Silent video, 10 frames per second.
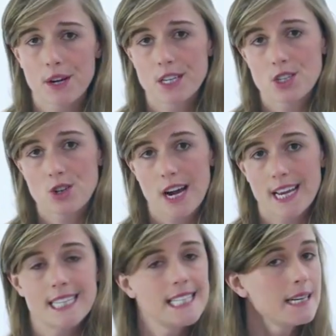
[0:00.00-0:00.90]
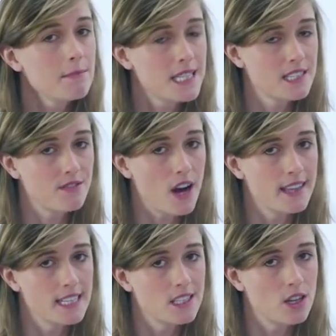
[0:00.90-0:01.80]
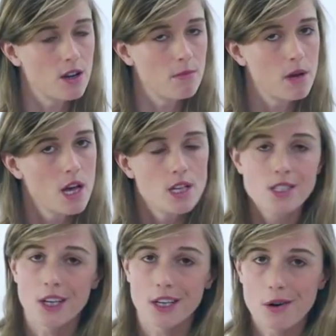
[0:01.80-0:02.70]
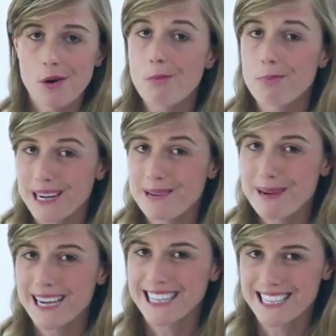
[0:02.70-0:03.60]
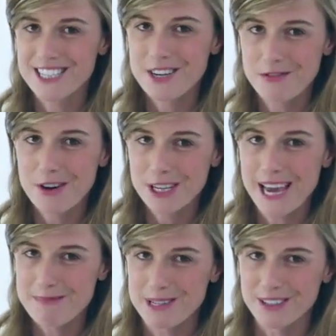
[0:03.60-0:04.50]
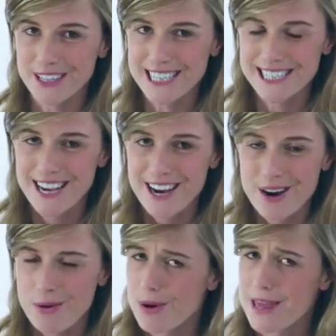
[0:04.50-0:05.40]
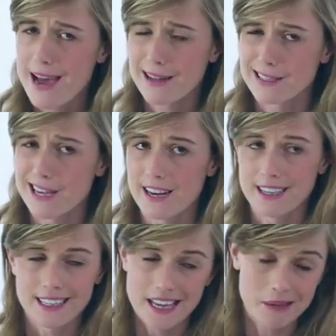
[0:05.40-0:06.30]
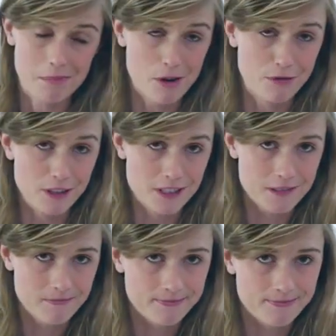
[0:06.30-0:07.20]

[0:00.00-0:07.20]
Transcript: going to try and demystify this term so you can all bring it back into your vocabularies without sounding like boffins.